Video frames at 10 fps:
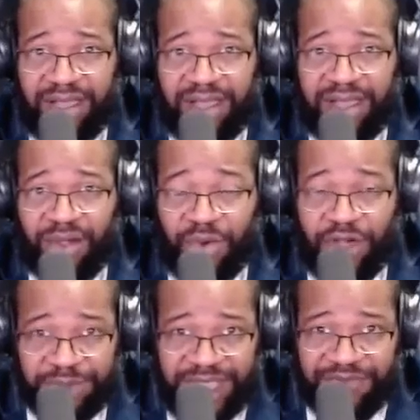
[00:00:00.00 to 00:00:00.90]

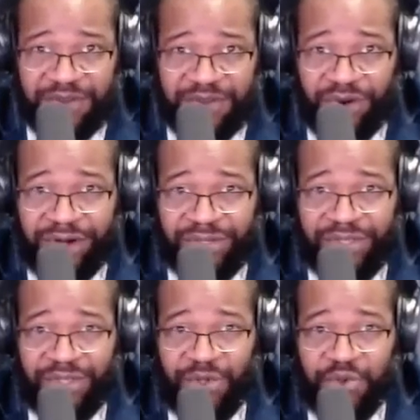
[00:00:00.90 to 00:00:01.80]
welcome to Evening Words.
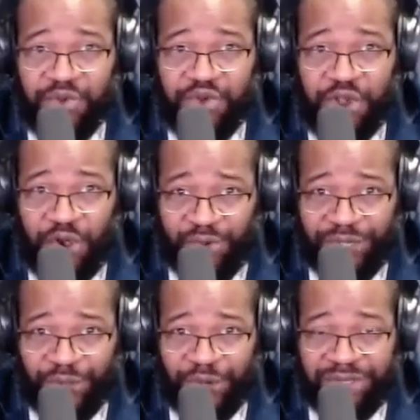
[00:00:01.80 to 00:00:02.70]
You know we're
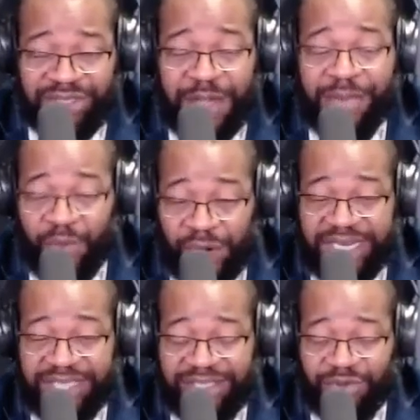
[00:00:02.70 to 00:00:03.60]
short on time, but I wanted to
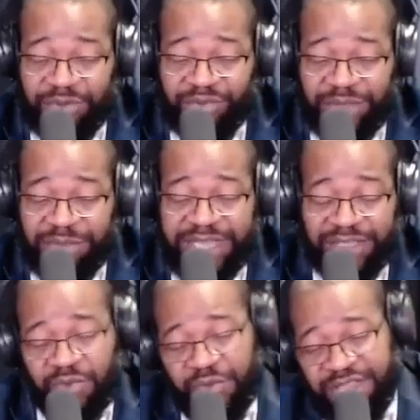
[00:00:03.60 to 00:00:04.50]
get you in, brother, because
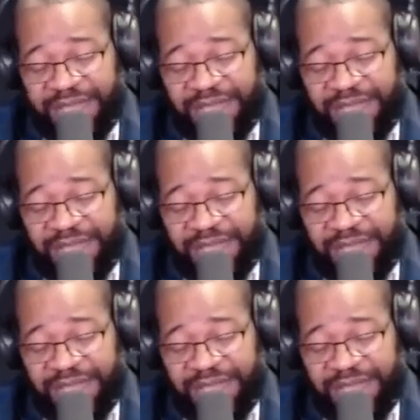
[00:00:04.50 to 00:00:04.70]
when we come back from